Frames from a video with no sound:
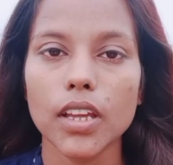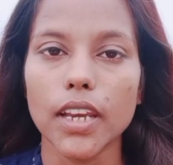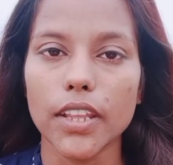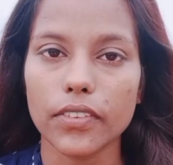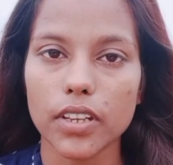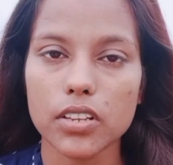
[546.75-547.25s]

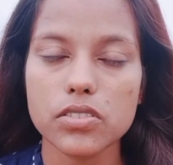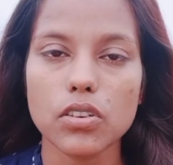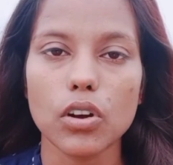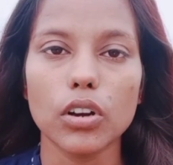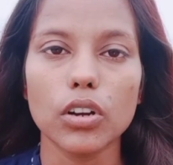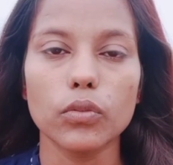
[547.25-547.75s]
Listening
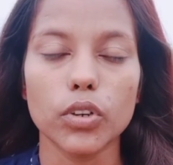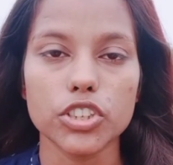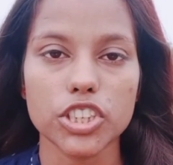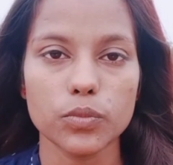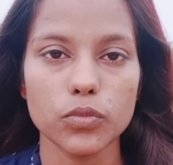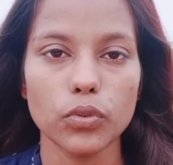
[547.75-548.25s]
song,
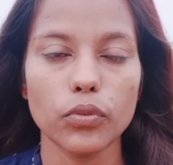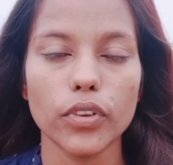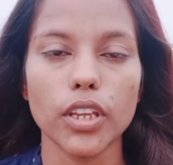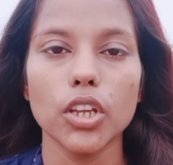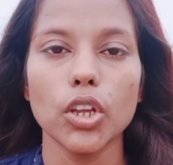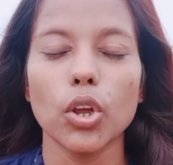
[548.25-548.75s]
watching movie,